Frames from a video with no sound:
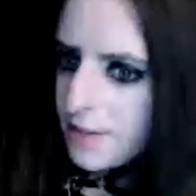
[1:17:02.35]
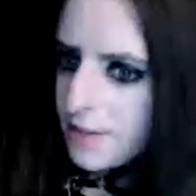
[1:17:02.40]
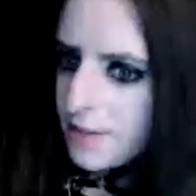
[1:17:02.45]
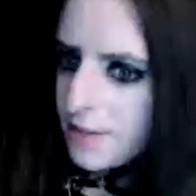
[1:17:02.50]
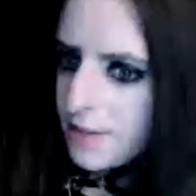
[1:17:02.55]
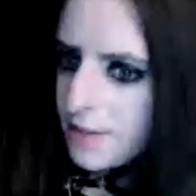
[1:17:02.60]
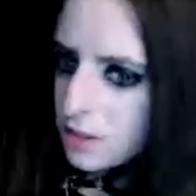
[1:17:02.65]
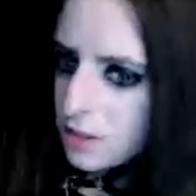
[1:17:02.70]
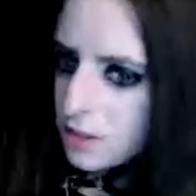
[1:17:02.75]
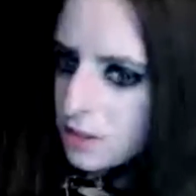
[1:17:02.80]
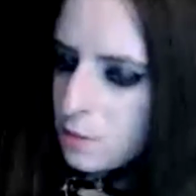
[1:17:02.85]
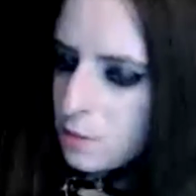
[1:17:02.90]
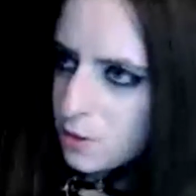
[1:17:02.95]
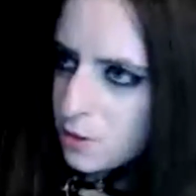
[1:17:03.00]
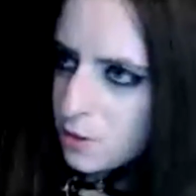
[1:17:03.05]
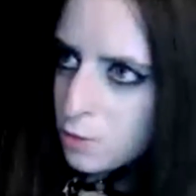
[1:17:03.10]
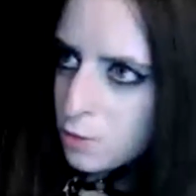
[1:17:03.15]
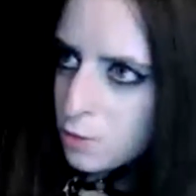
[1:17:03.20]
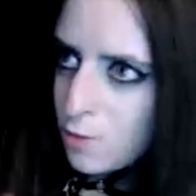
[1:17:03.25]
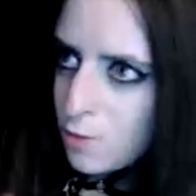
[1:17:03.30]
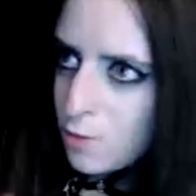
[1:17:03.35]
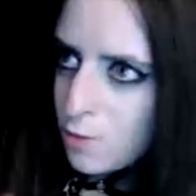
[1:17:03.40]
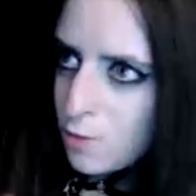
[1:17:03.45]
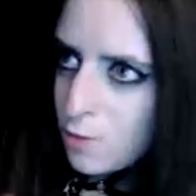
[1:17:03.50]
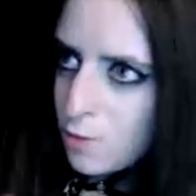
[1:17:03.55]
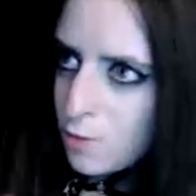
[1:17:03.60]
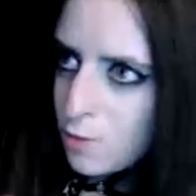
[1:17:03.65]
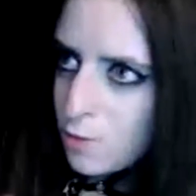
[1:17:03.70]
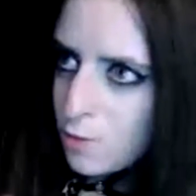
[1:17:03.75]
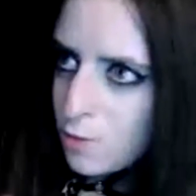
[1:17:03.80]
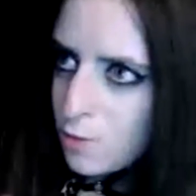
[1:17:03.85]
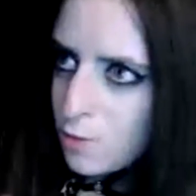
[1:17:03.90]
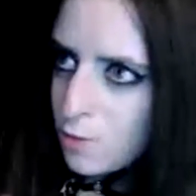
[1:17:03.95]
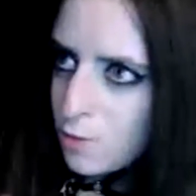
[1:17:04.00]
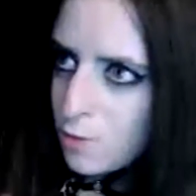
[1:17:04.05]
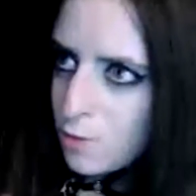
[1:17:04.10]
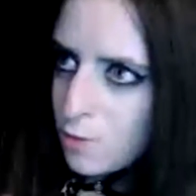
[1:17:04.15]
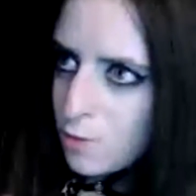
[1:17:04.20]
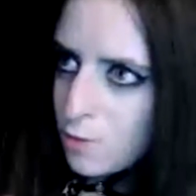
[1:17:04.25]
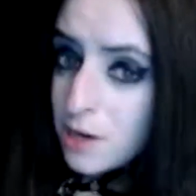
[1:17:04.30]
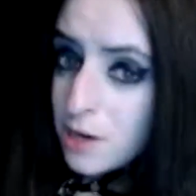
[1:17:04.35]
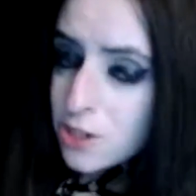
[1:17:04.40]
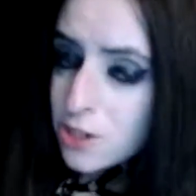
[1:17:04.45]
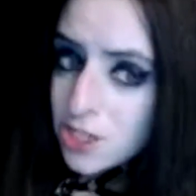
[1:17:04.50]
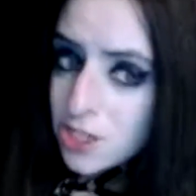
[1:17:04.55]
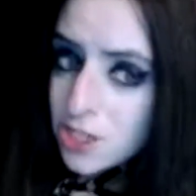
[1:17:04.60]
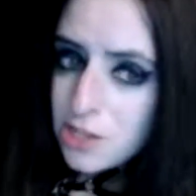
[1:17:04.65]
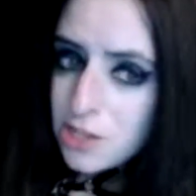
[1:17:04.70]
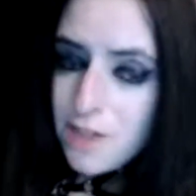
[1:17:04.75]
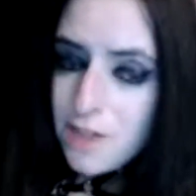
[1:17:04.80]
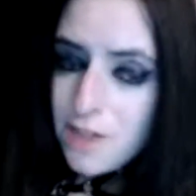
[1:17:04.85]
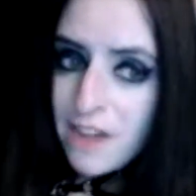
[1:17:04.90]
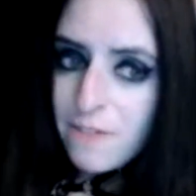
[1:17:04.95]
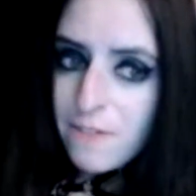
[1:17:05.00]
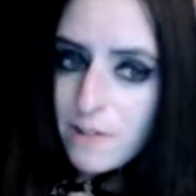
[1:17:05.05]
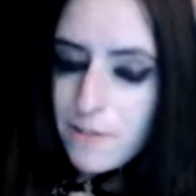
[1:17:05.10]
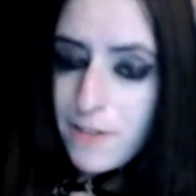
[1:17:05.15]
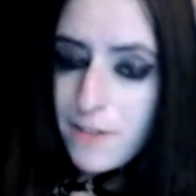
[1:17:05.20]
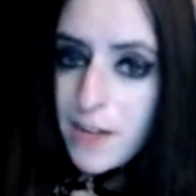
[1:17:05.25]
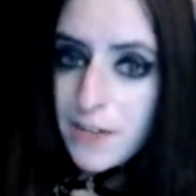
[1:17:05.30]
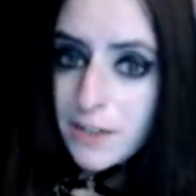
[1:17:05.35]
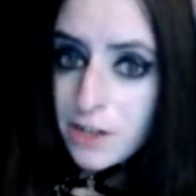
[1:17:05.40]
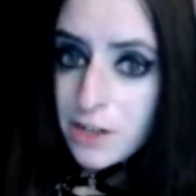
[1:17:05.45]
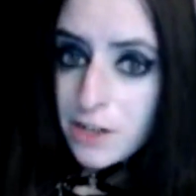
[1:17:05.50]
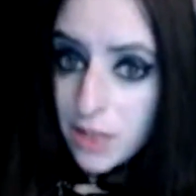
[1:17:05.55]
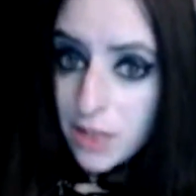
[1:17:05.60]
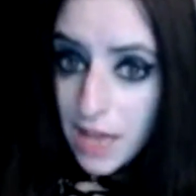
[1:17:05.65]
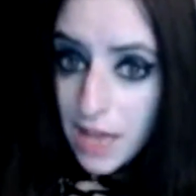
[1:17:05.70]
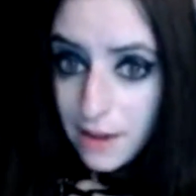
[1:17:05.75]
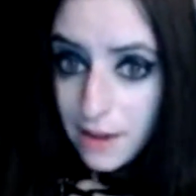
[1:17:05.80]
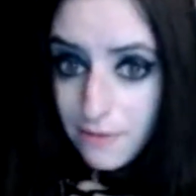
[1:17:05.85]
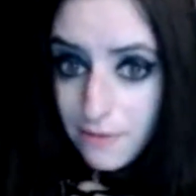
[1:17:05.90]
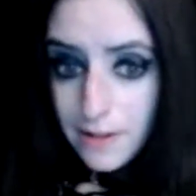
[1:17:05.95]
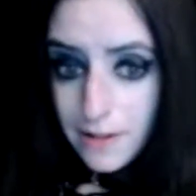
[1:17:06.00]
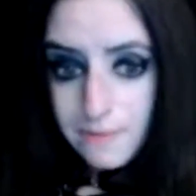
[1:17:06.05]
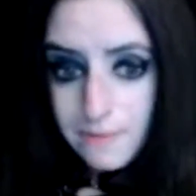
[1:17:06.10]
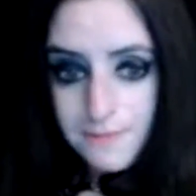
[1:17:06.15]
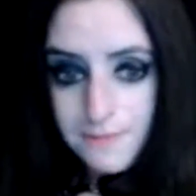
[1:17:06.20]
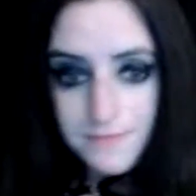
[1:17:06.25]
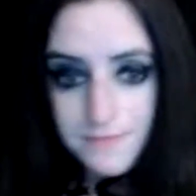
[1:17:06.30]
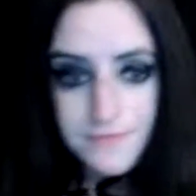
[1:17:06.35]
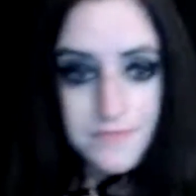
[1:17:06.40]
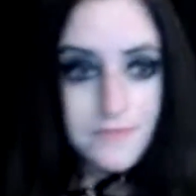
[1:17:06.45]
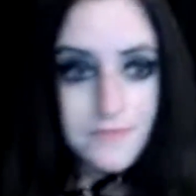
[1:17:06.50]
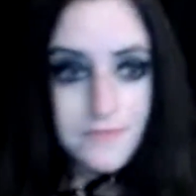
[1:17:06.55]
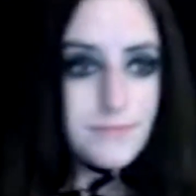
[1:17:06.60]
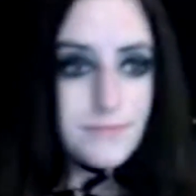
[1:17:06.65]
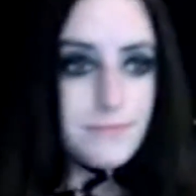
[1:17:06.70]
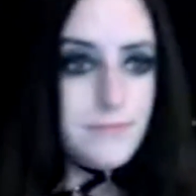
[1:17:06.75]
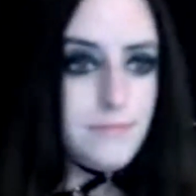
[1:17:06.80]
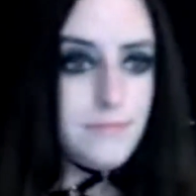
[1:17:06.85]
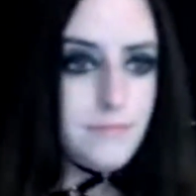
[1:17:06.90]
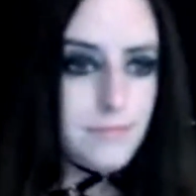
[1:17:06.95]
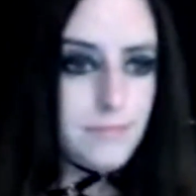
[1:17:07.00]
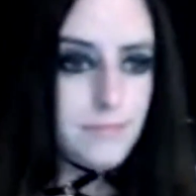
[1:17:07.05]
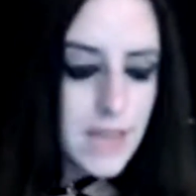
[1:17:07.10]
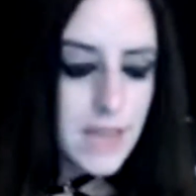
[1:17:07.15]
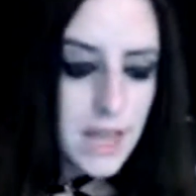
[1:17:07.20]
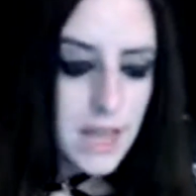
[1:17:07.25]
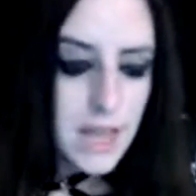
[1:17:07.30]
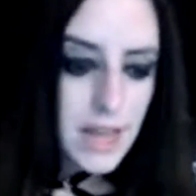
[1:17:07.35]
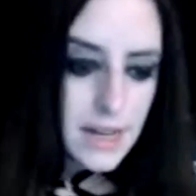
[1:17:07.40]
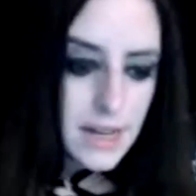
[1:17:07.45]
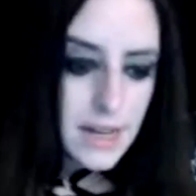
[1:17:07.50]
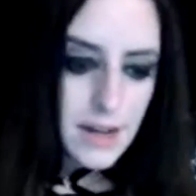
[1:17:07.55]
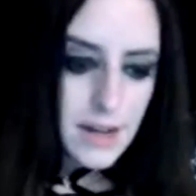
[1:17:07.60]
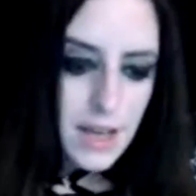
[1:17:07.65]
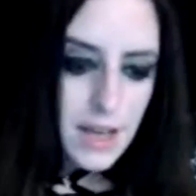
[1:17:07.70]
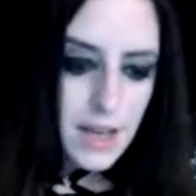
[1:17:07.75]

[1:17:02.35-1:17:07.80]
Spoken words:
just the most wonderful emotions you've ever felt in your life. And